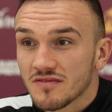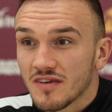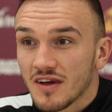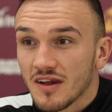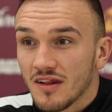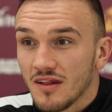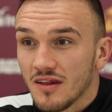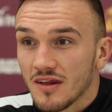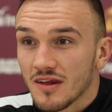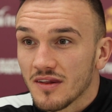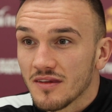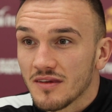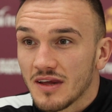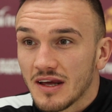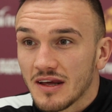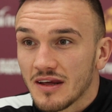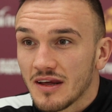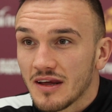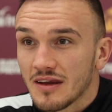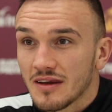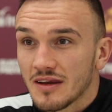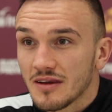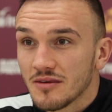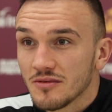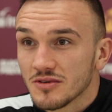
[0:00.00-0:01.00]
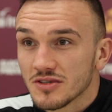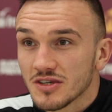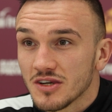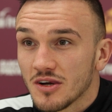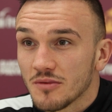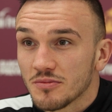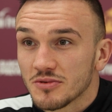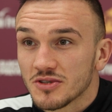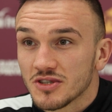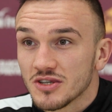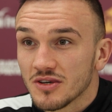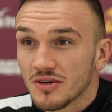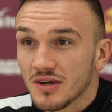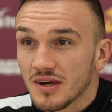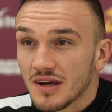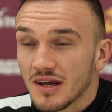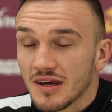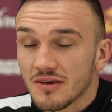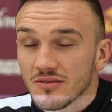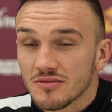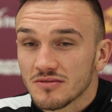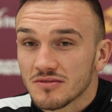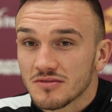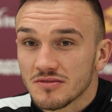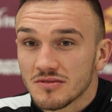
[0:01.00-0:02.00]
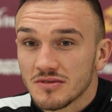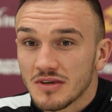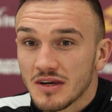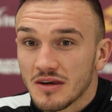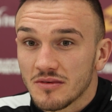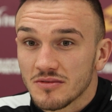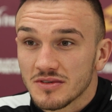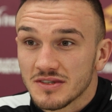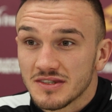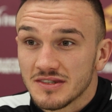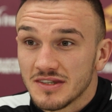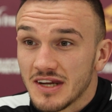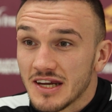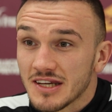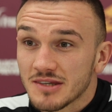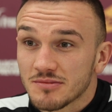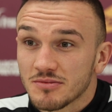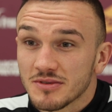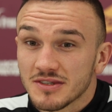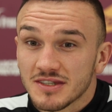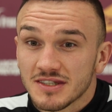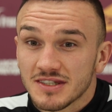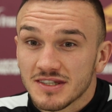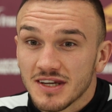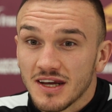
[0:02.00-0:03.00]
felt that it was an opportunity I was desperate to